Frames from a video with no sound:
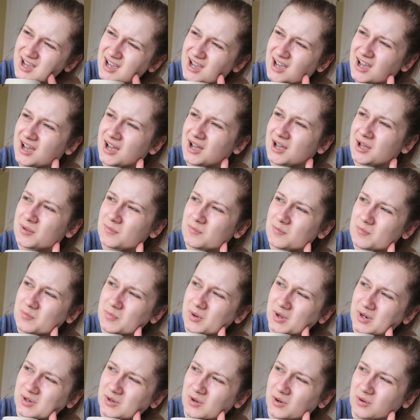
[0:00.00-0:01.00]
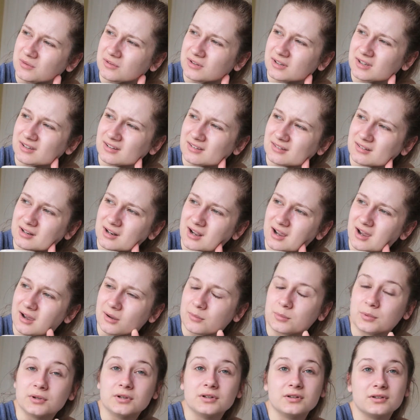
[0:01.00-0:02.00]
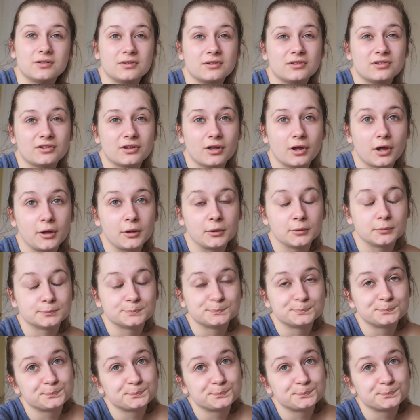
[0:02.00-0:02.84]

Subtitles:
but I don't think it's going to happen. So,